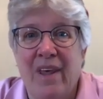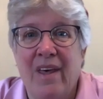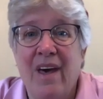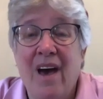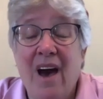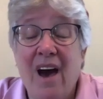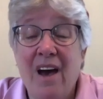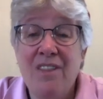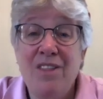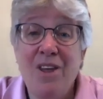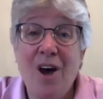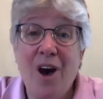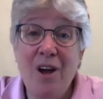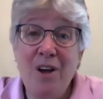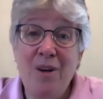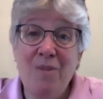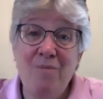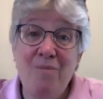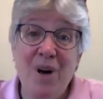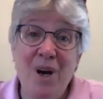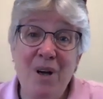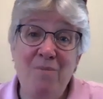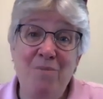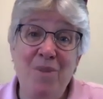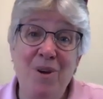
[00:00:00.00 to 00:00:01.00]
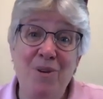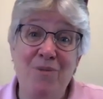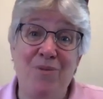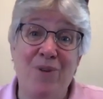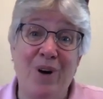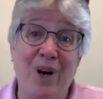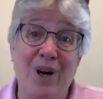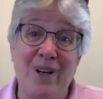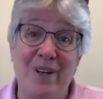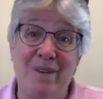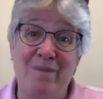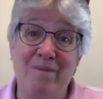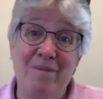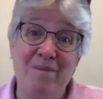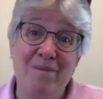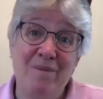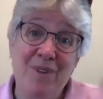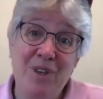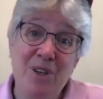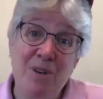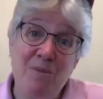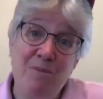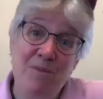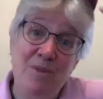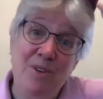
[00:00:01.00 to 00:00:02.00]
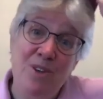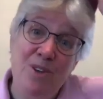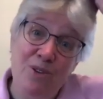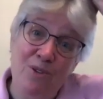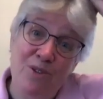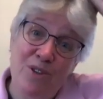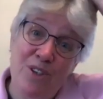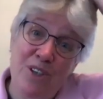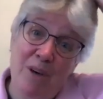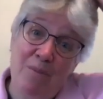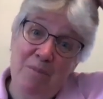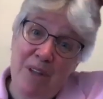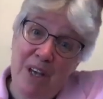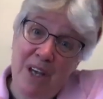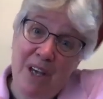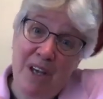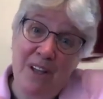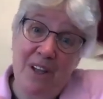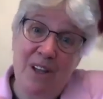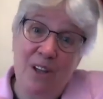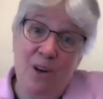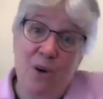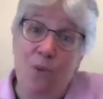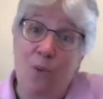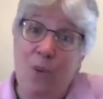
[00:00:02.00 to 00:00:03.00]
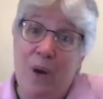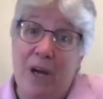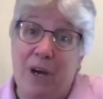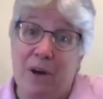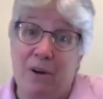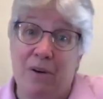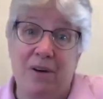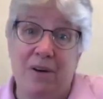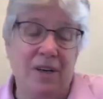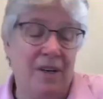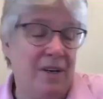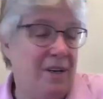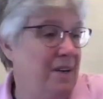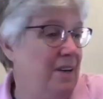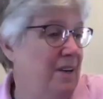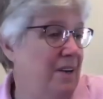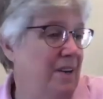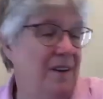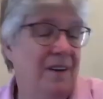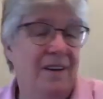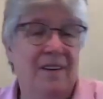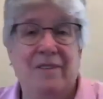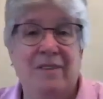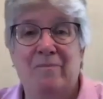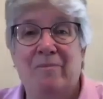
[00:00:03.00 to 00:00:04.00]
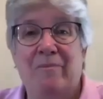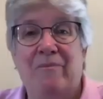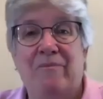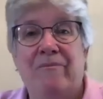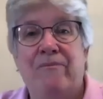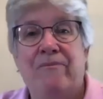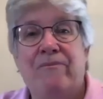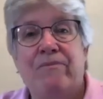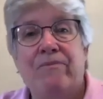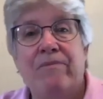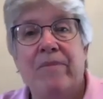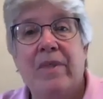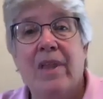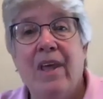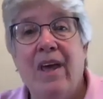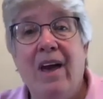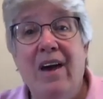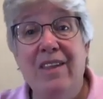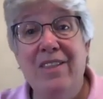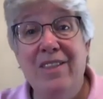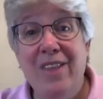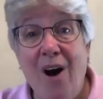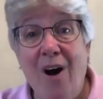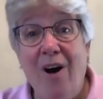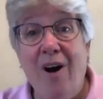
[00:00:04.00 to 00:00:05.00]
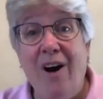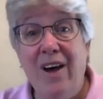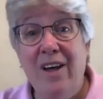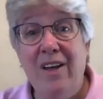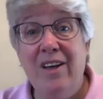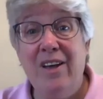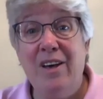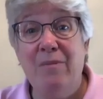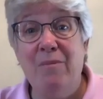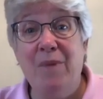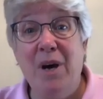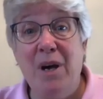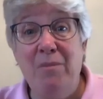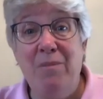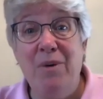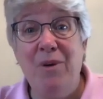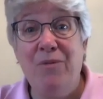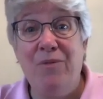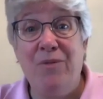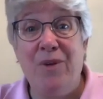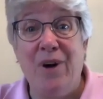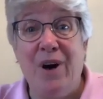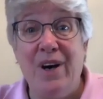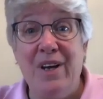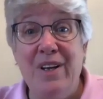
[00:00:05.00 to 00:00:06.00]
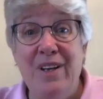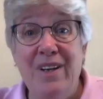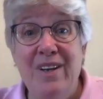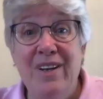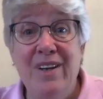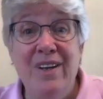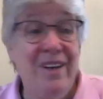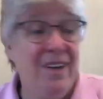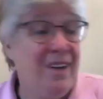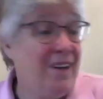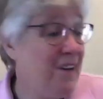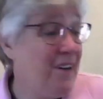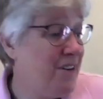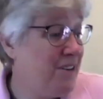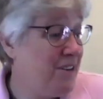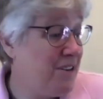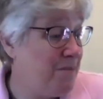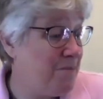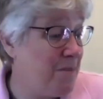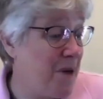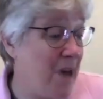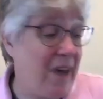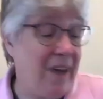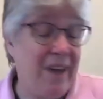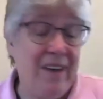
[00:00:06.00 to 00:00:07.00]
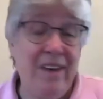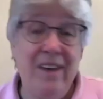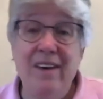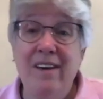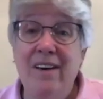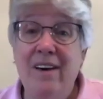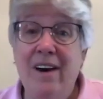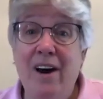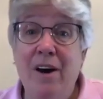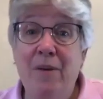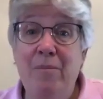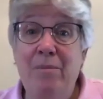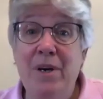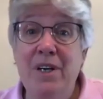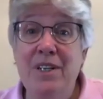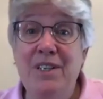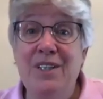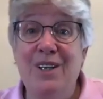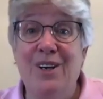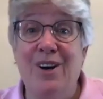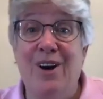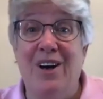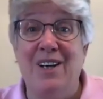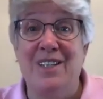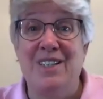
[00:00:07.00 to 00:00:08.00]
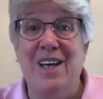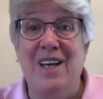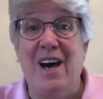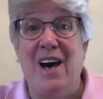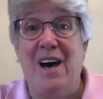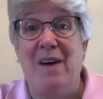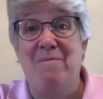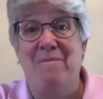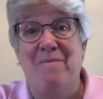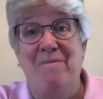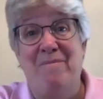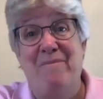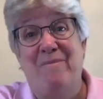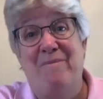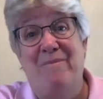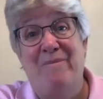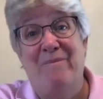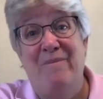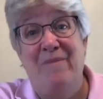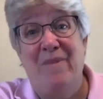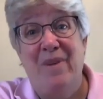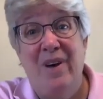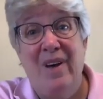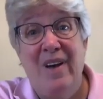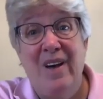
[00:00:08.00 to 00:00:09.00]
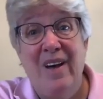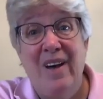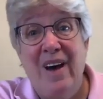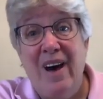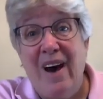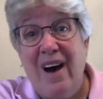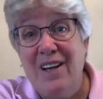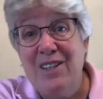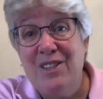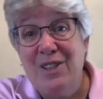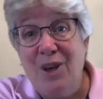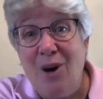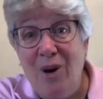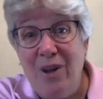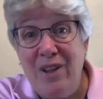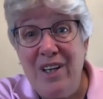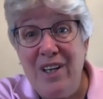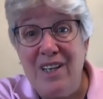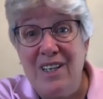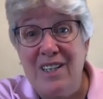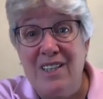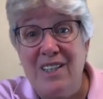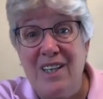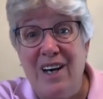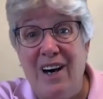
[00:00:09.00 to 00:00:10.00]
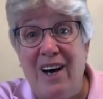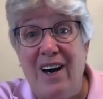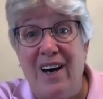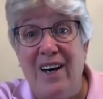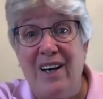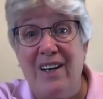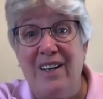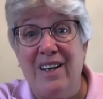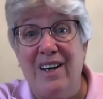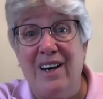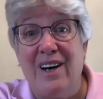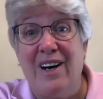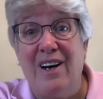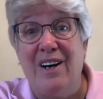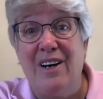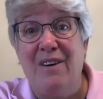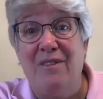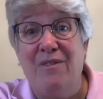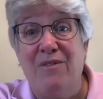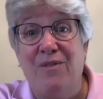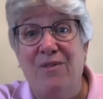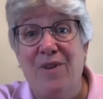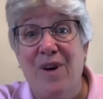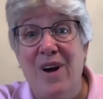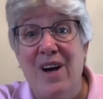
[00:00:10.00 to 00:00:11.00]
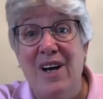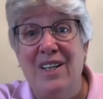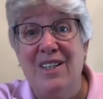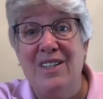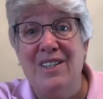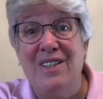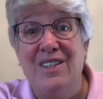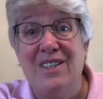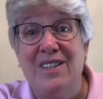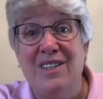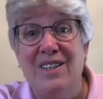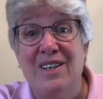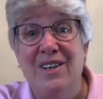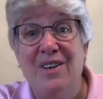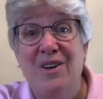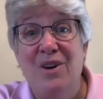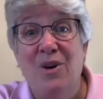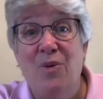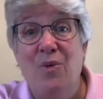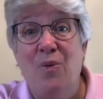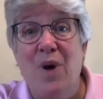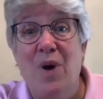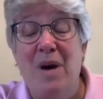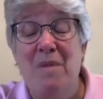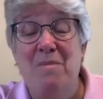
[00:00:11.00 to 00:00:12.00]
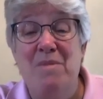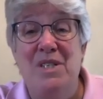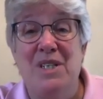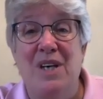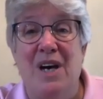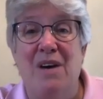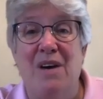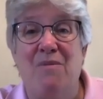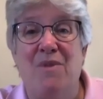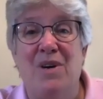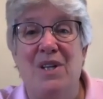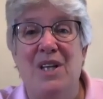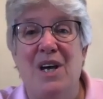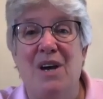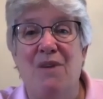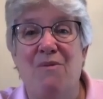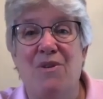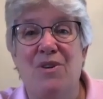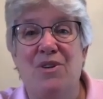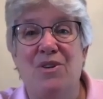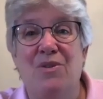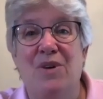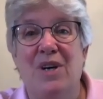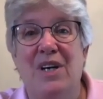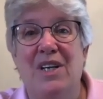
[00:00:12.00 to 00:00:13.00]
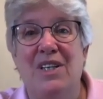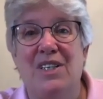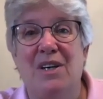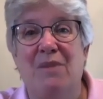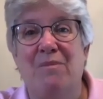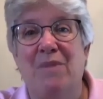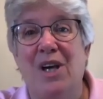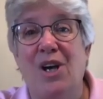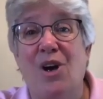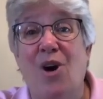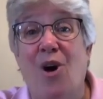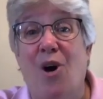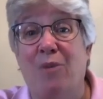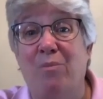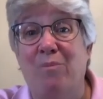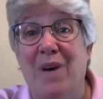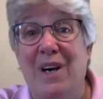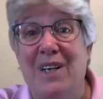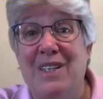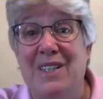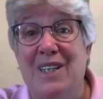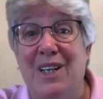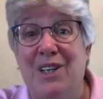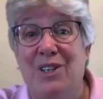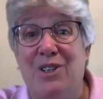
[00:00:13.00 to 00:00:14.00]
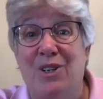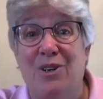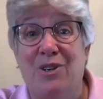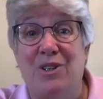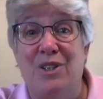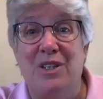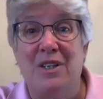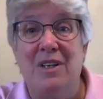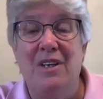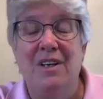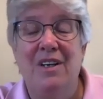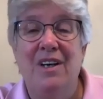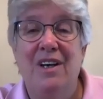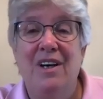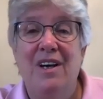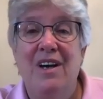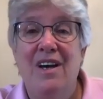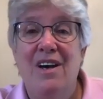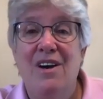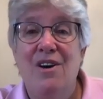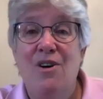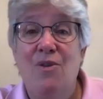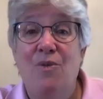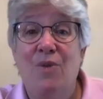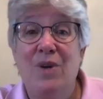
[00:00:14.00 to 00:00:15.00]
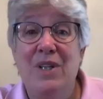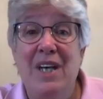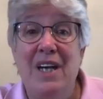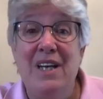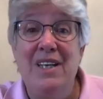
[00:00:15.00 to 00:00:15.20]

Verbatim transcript: I thought it might be fun to do something a little weird. I thought it might be fun to make a Pentecost hat. I saw this on a friend's website when they were doing something called Messy Church. What they